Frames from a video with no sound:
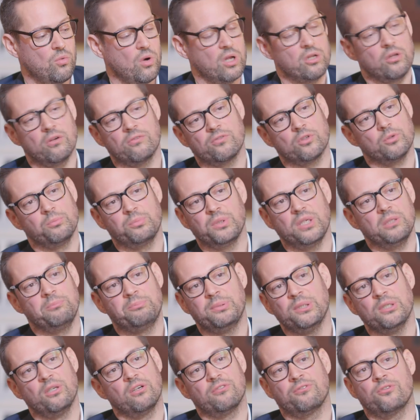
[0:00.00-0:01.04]
one of the big
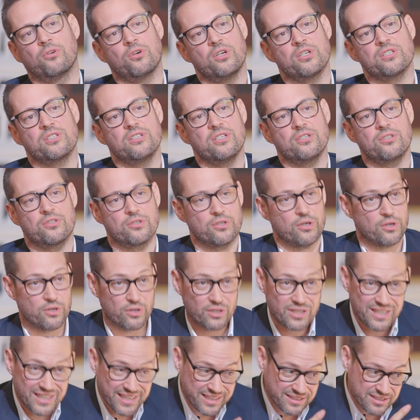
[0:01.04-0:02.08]
pillar for us this year,
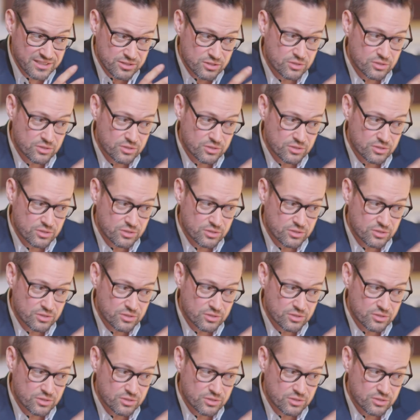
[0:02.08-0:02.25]
again,